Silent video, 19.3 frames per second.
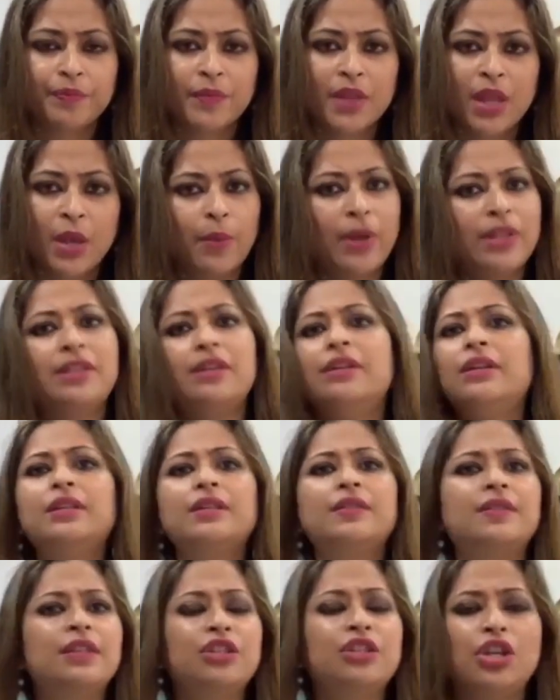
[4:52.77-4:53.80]
Whether it
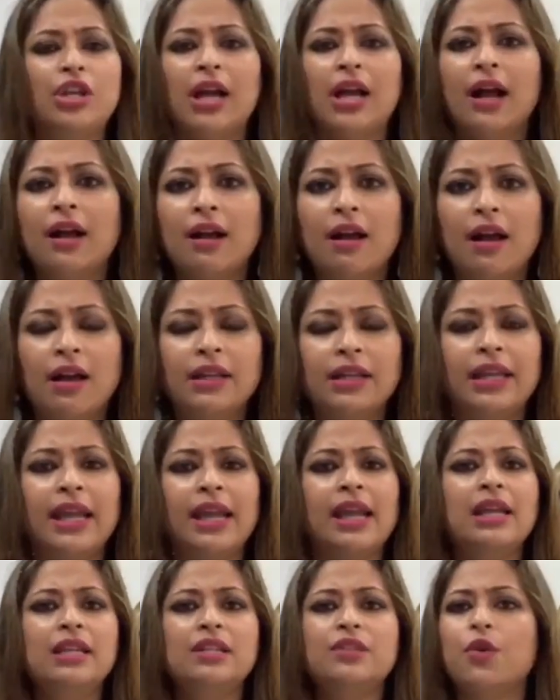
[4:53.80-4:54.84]
is the Jia Khan
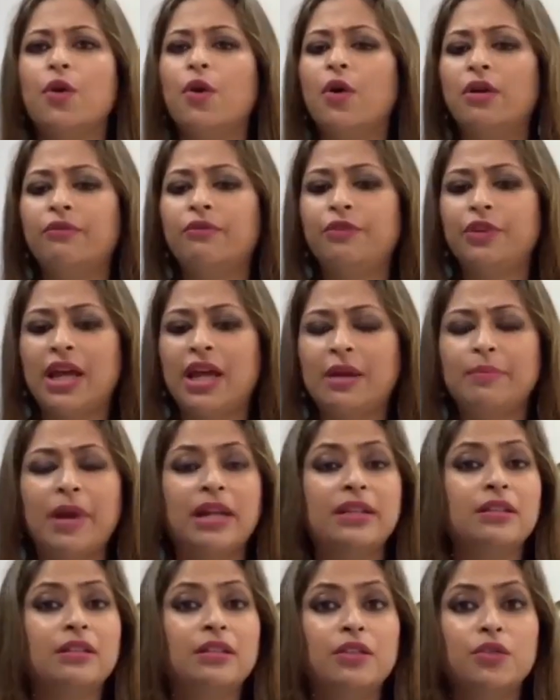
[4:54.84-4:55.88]
case, or for that
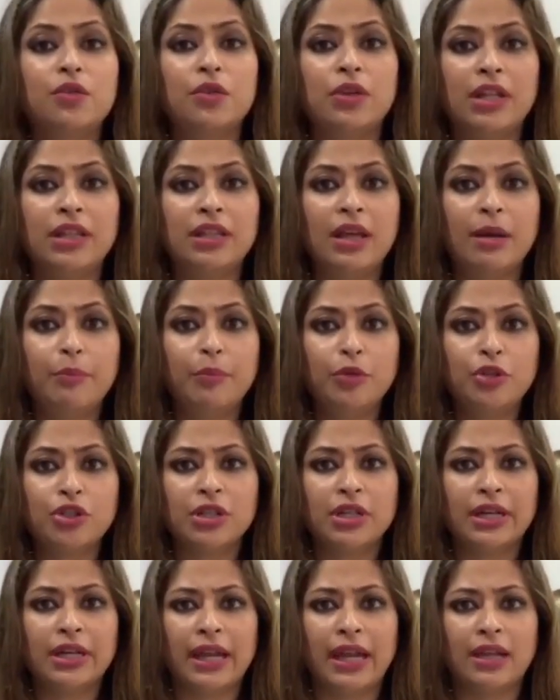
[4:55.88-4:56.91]
matter the Sunanda
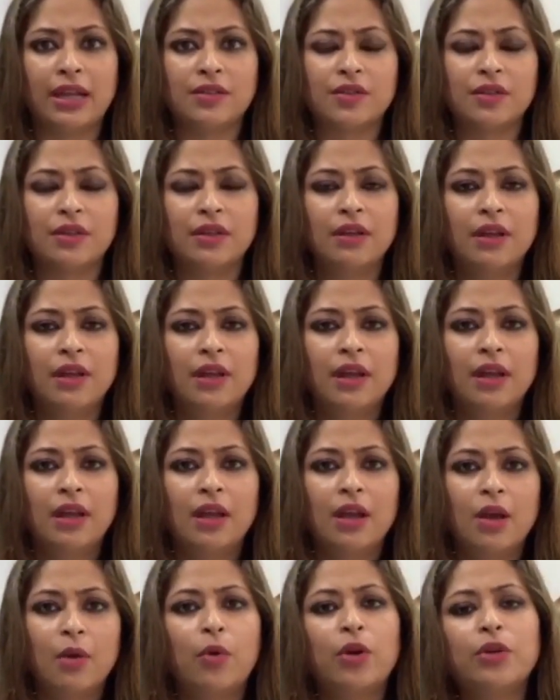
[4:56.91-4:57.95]
Pushkar case.
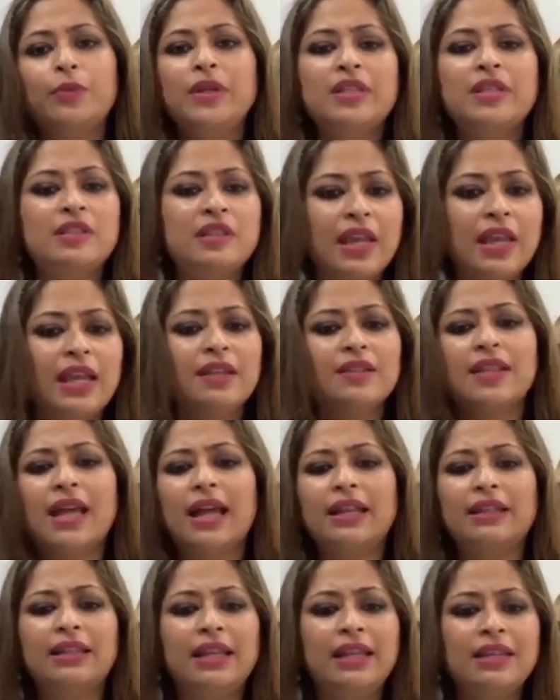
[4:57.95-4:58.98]
What we see is
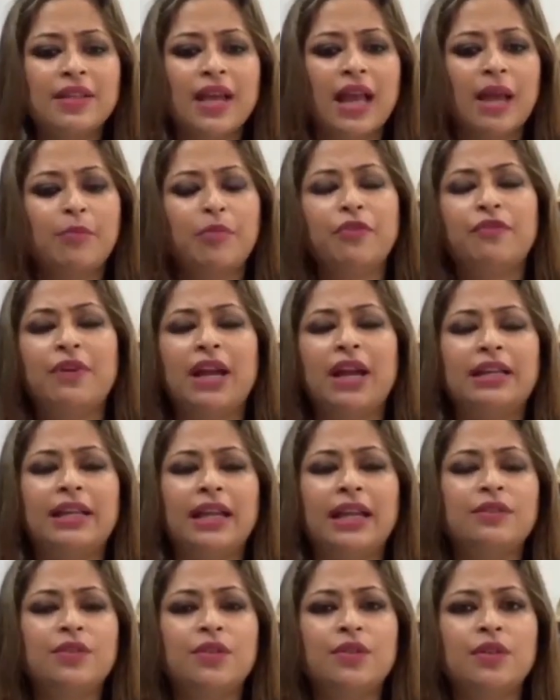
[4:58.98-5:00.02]
that these high-profile
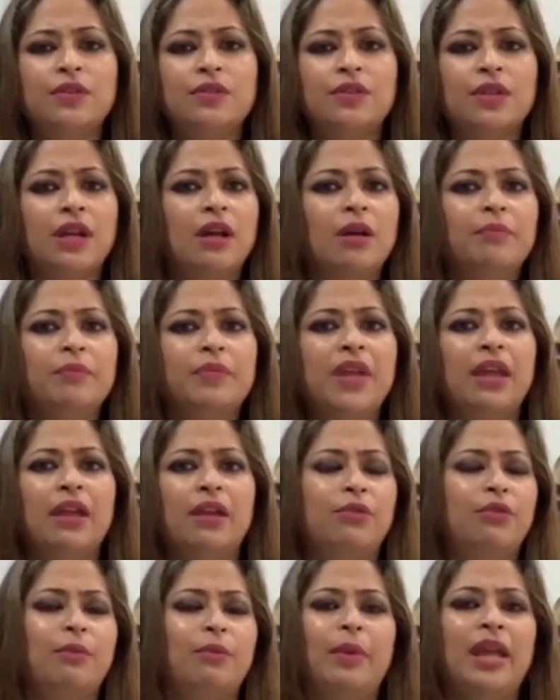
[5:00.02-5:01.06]
cases,
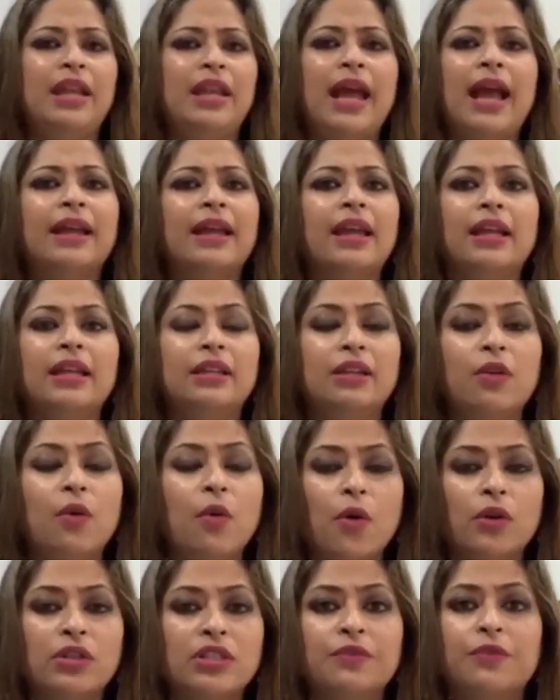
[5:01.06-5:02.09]
they remain hanging in the
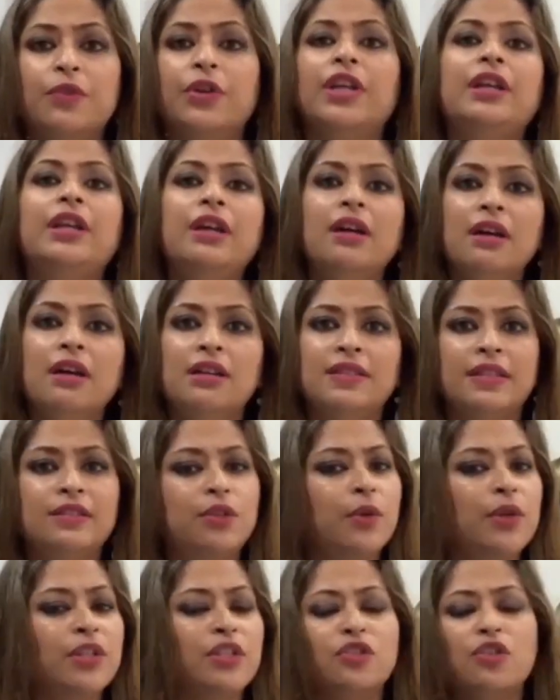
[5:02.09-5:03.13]
courts for years.
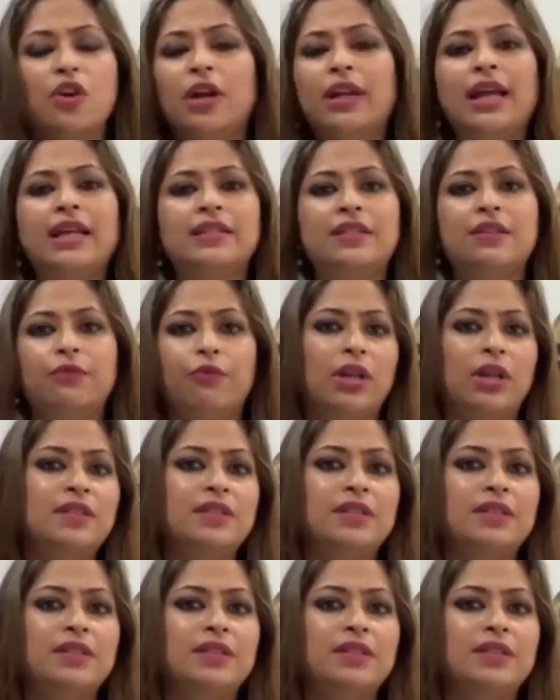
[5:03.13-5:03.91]
So it's not as if once